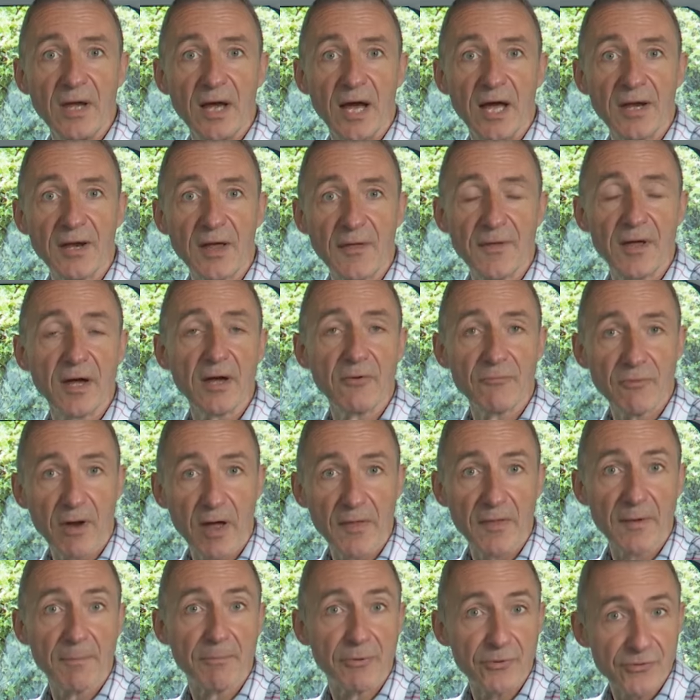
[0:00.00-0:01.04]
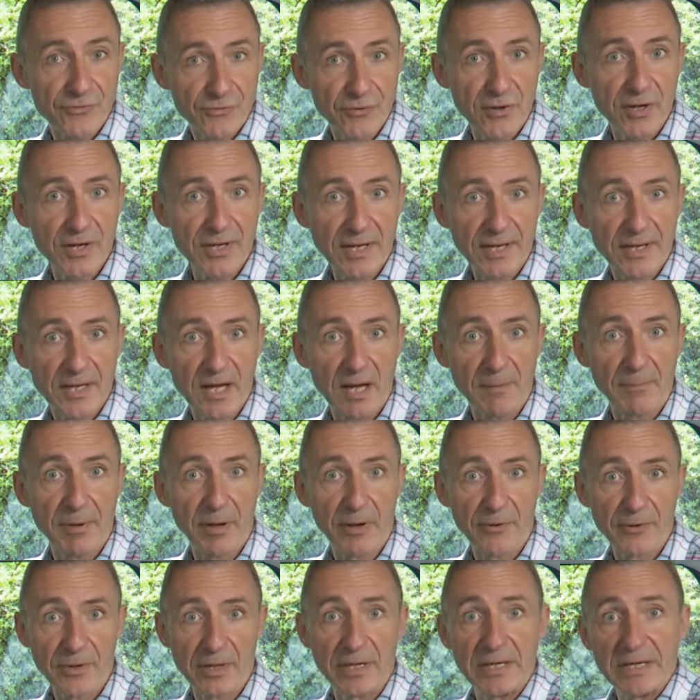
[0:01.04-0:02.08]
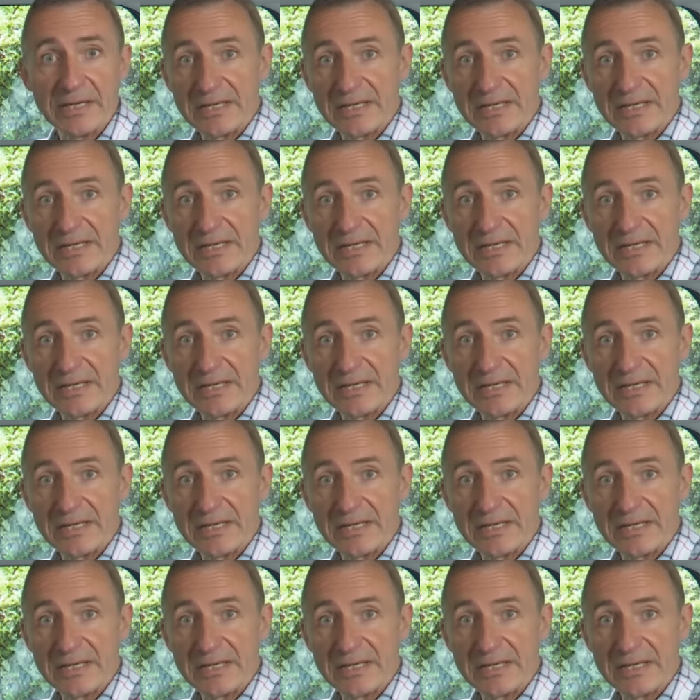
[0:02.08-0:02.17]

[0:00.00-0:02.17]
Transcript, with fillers: Another rather protruding cup holder